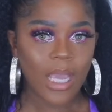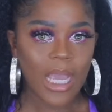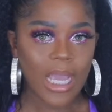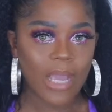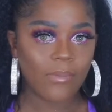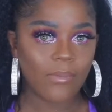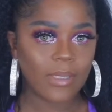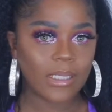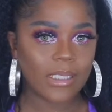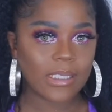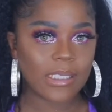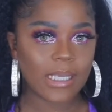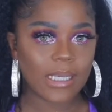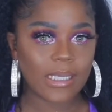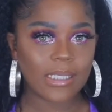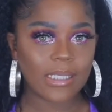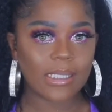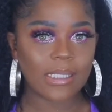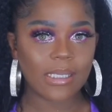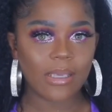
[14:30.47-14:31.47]
I want to say
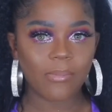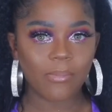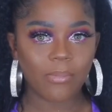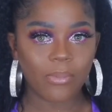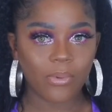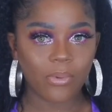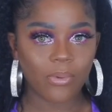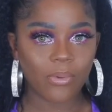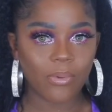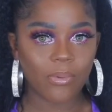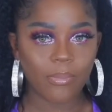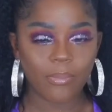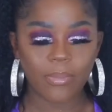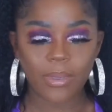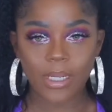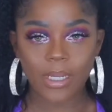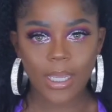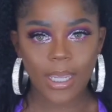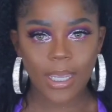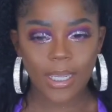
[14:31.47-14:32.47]
simple
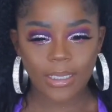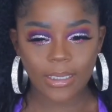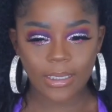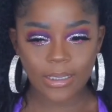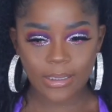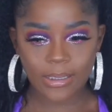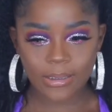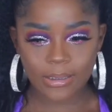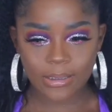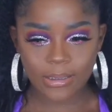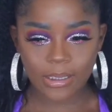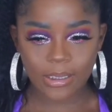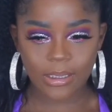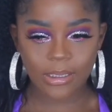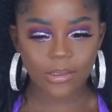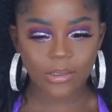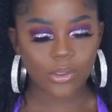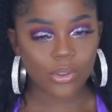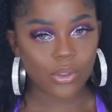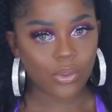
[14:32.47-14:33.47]
but not easy
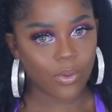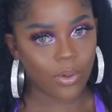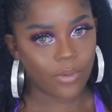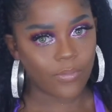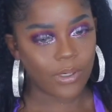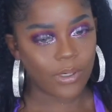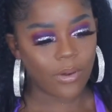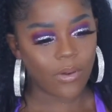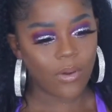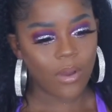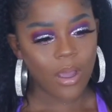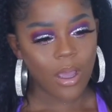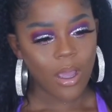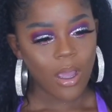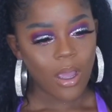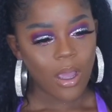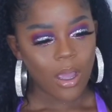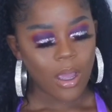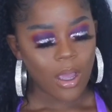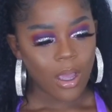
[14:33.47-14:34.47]
tutorial.
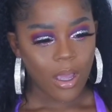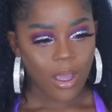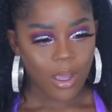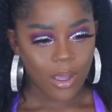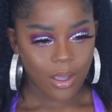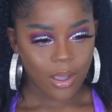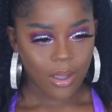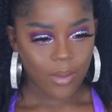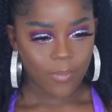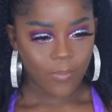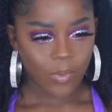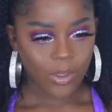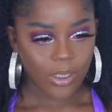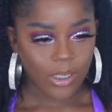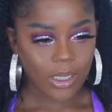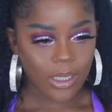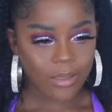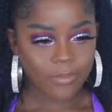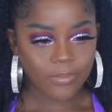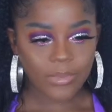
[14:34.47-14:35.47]
When it
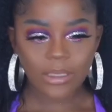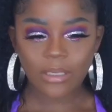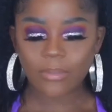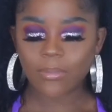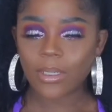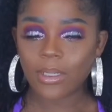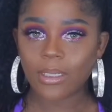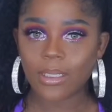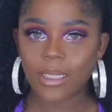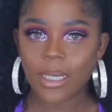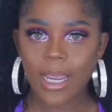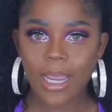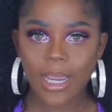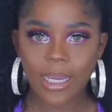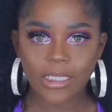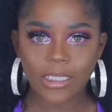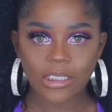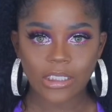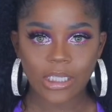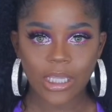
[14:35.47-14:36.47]
comes to blending
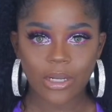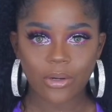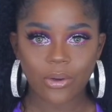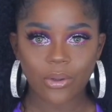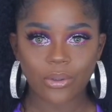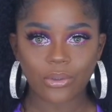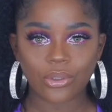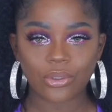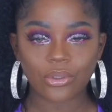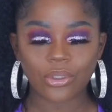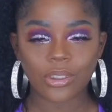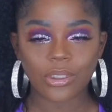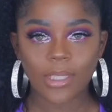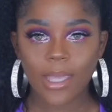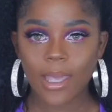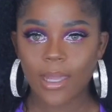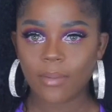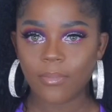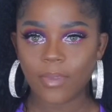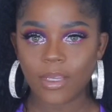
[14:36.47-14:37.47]
eyeshadows, you just
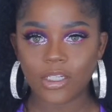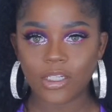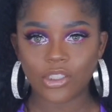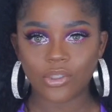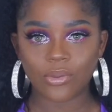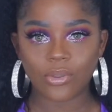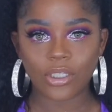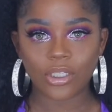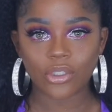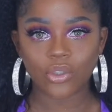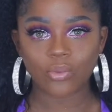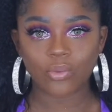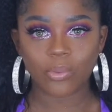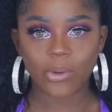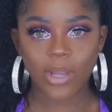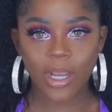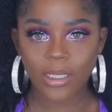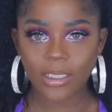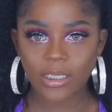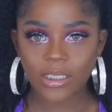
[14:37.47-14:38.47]
gotta make sure that you
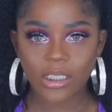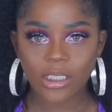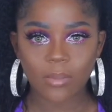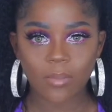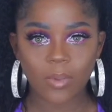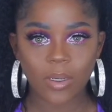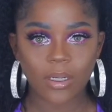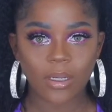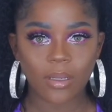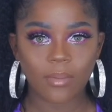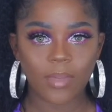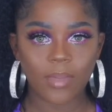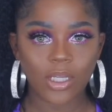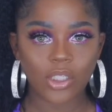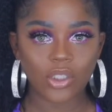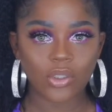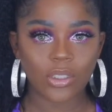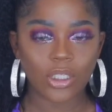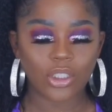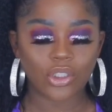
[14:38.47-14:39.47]
practice your blending. Make
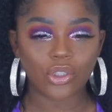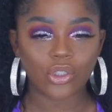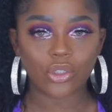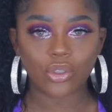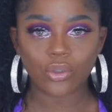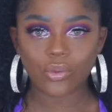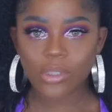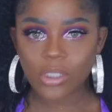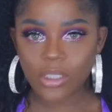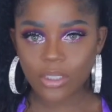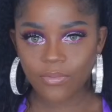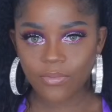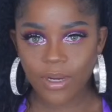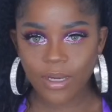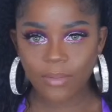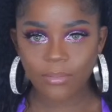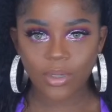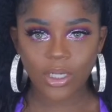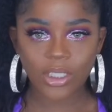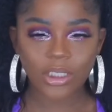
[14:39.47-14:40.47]
sure that you're using the
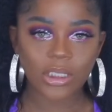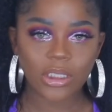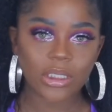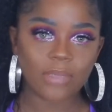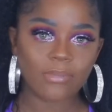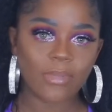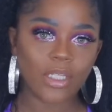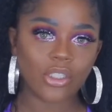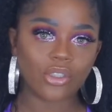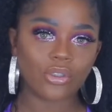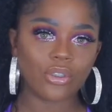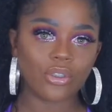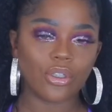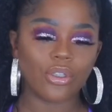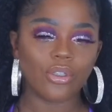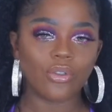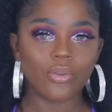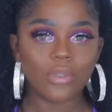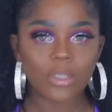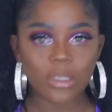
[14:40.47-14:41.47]
right brushes. Make sure you're
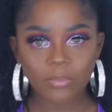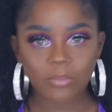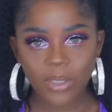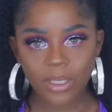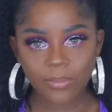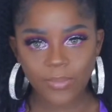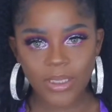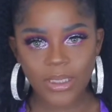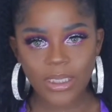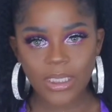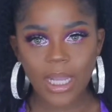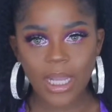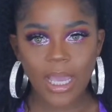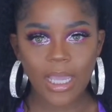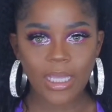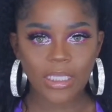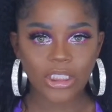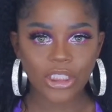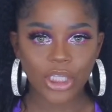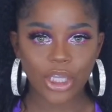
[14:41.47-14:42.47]
using pigmented
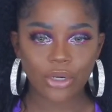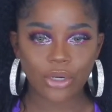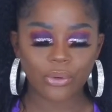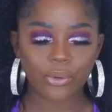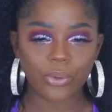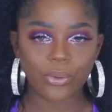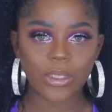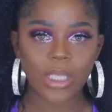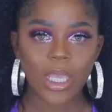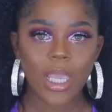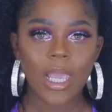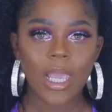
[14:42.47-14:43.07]
eyeshadows.